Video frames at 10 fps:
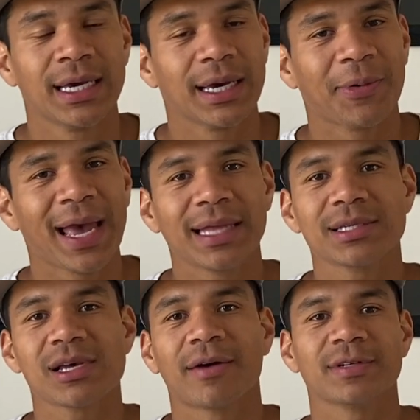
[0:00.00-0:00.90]
And we had
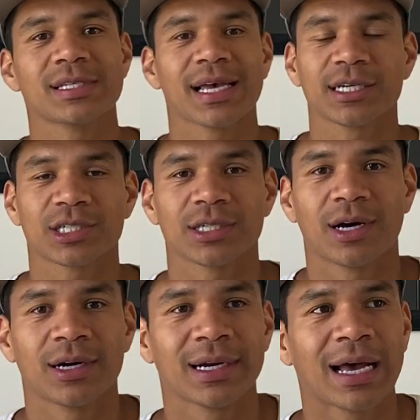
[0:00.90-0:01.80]
this conversation
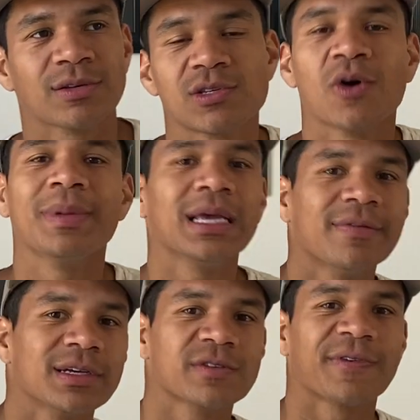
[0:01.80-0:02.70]
on how so many
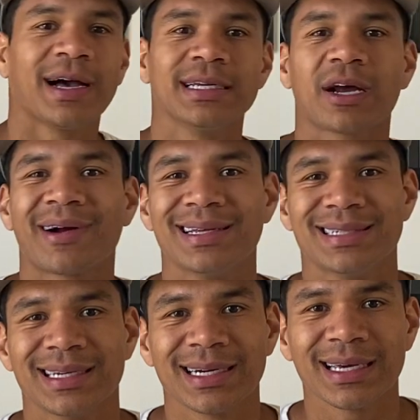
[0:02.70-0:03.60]
of us find our
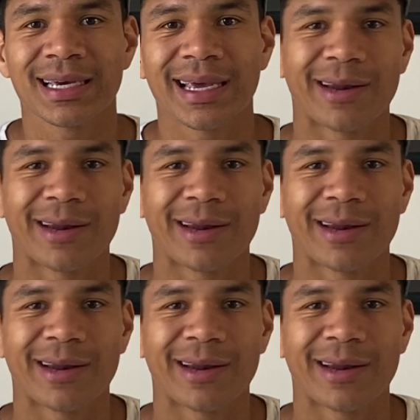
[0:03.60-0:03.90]
identity